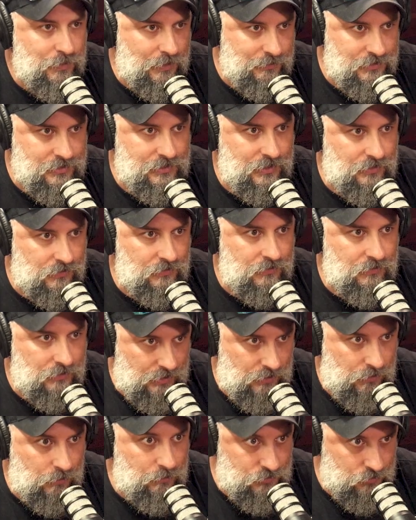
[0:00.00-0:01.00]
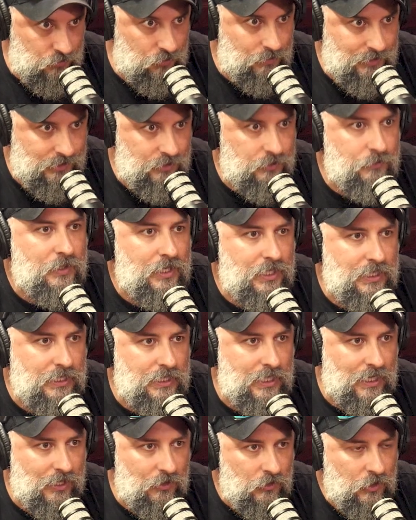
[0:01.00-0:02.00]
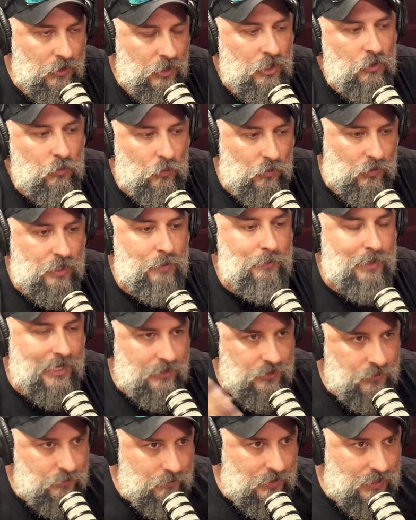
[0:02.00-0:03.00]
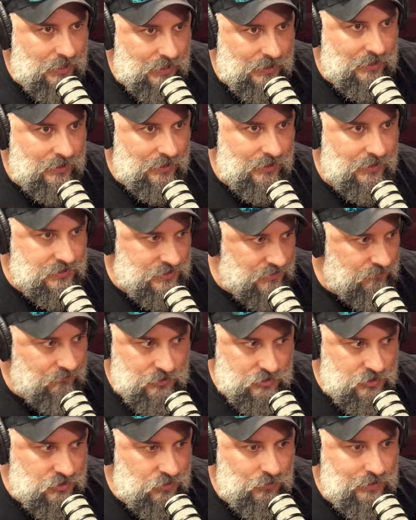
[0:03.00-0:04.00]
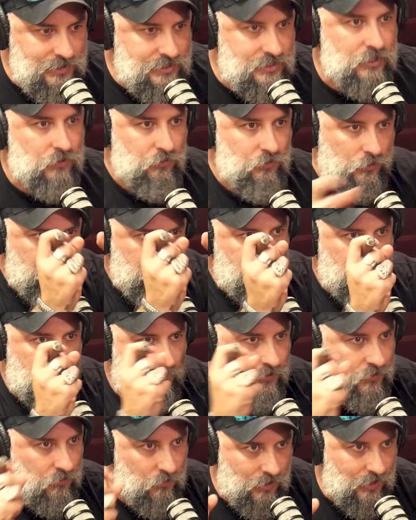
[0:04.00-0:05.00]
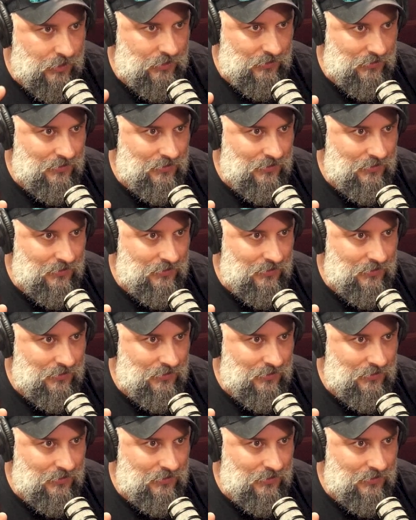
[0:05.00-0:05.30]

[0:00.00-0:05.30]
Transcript: bubbles that are absorbed in your body now will come out of your body as if you squeezed a loofah underwater.